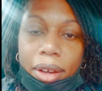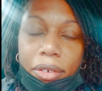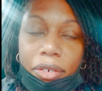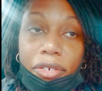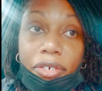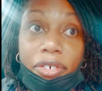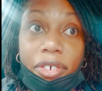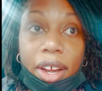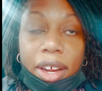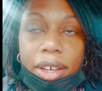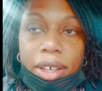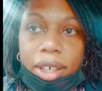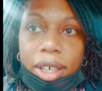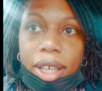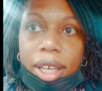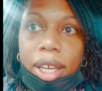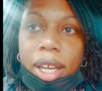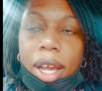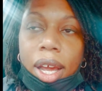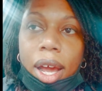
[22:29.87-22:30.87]

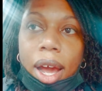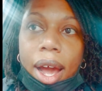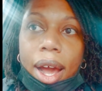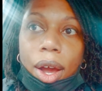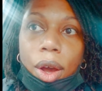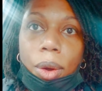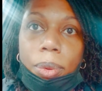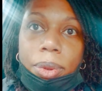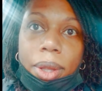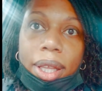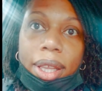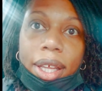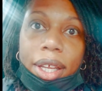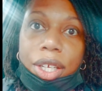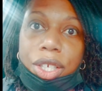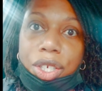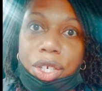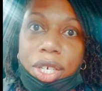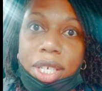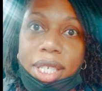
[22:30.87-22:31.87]
Finally, I hope that the
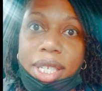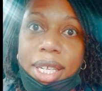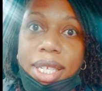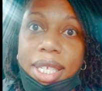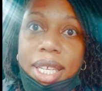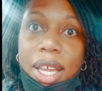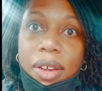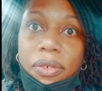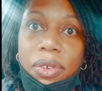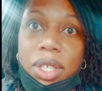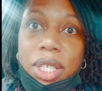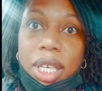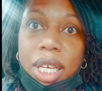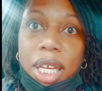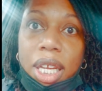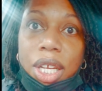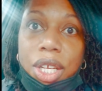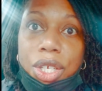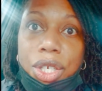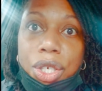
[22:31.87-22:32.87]
insurance doesn't give us
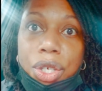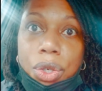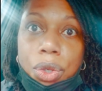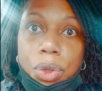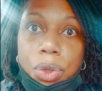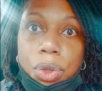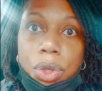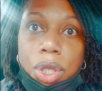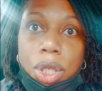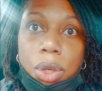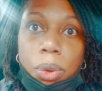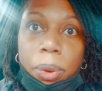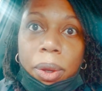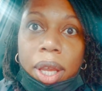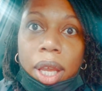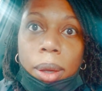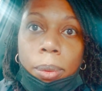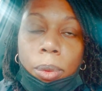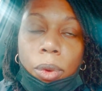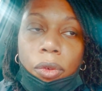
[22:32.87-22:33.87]
any issues so we
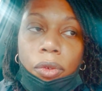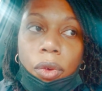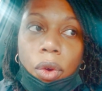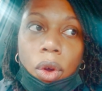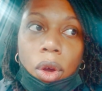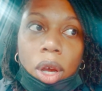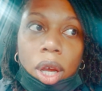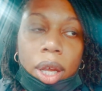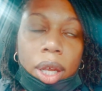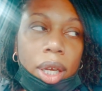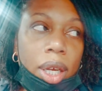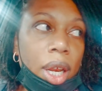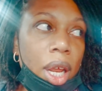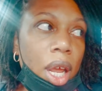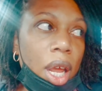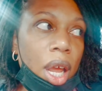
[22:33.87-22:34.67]
can move on